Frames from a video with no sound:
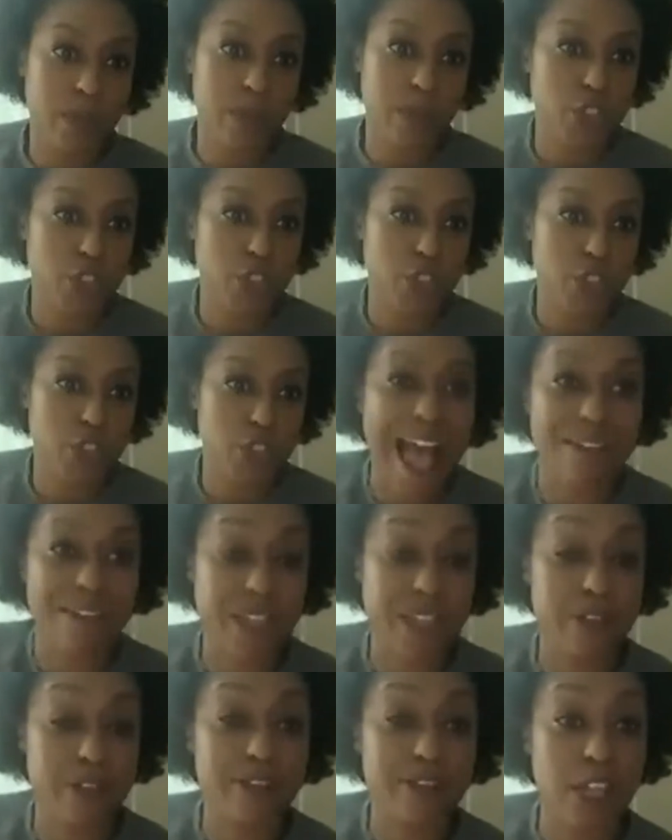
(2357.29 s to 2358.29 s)
just
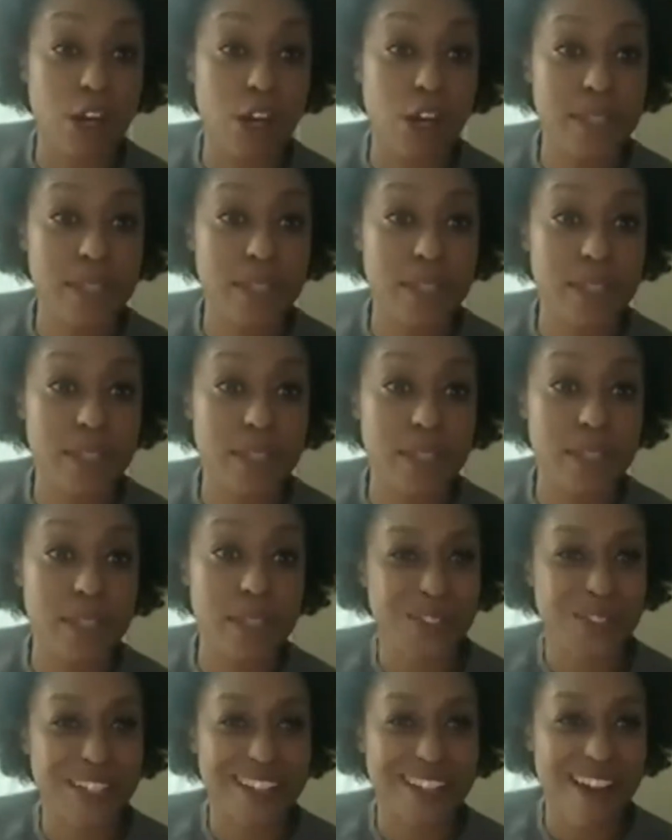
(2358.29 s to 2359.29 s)
having the flow is not
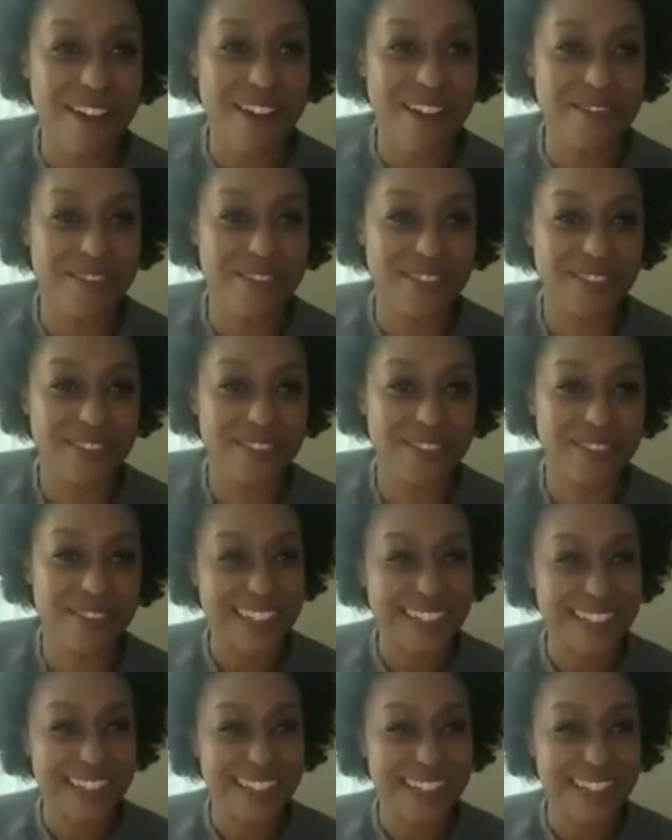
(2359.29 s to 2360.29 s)
necessarily enough for
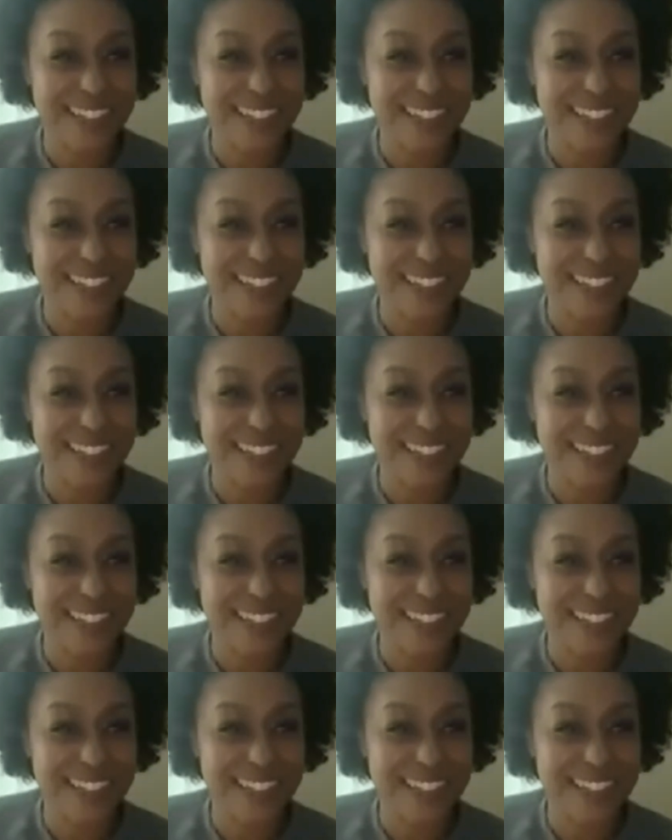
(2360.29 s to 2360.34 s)
us,